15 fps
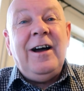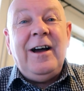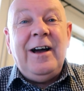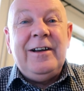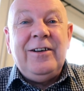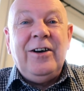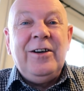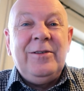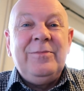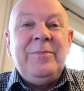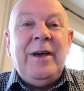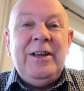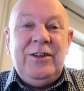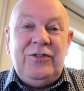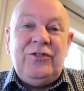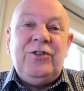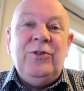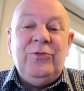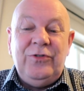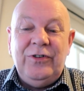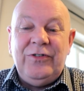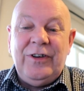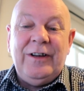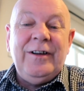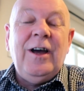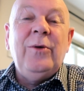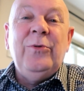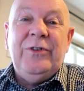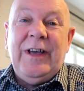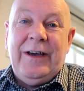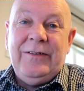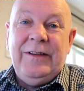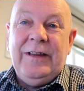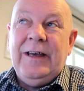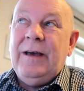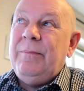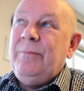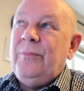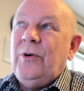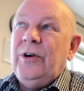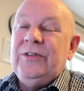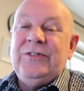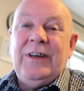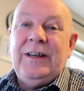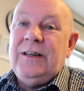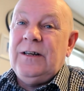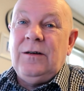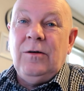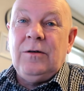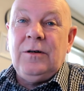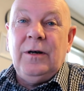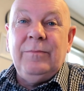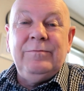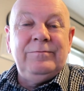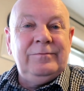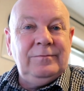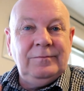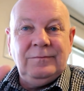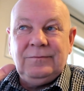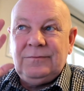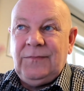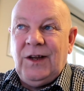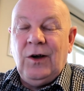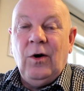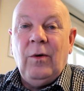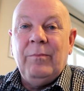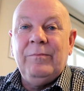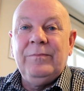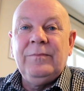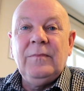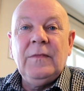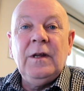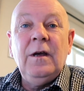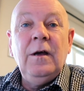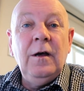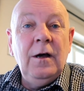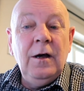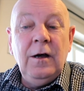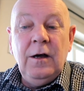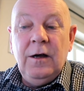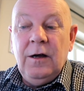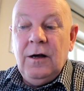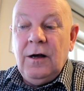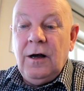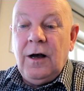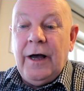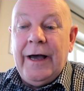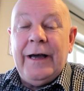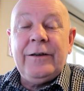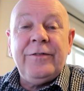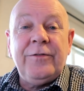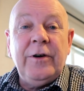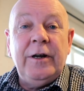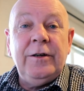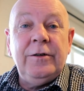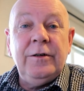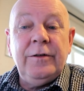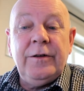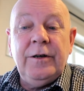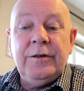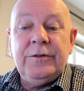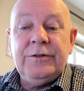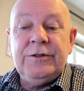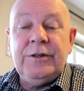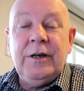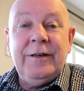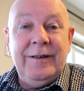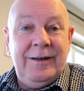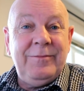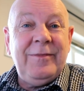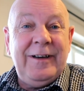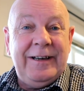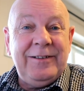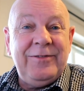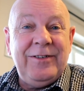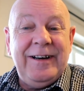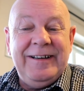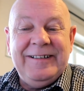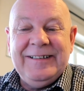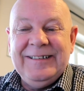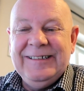And I made excuses and I was out of there. By 10 o'clock, I'd gone. I had a friend that, I had a friend.